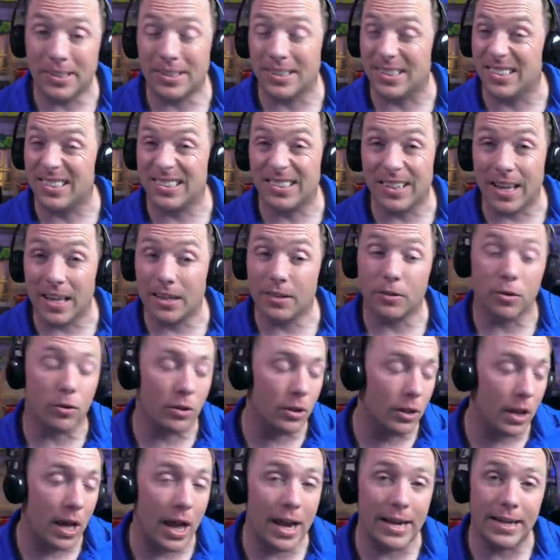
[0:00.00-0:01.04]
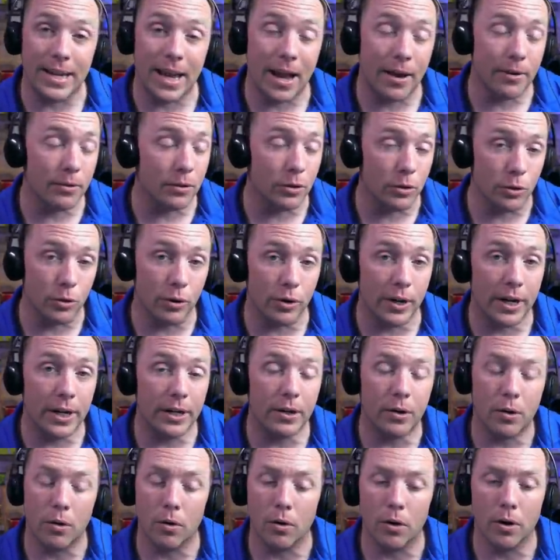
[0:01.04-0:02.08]
a sit or lie down luring,
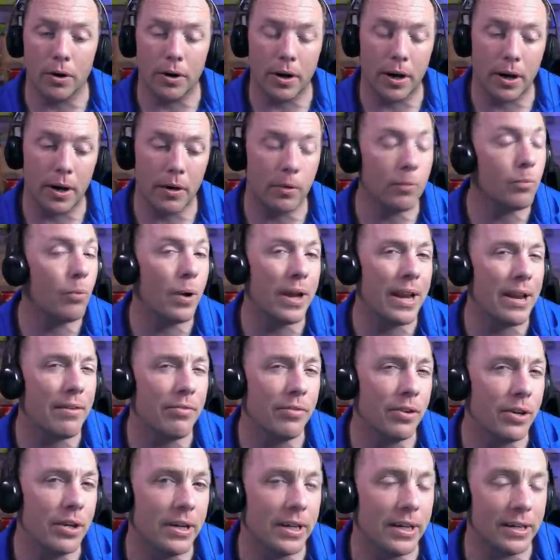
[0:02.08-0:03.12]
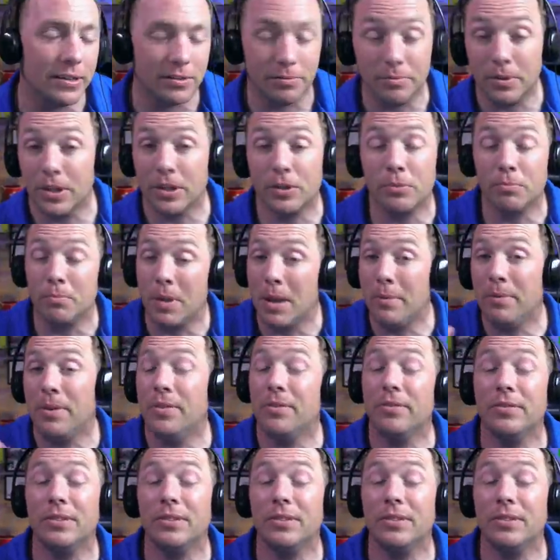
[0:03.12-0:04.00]
or whatever it is. It could be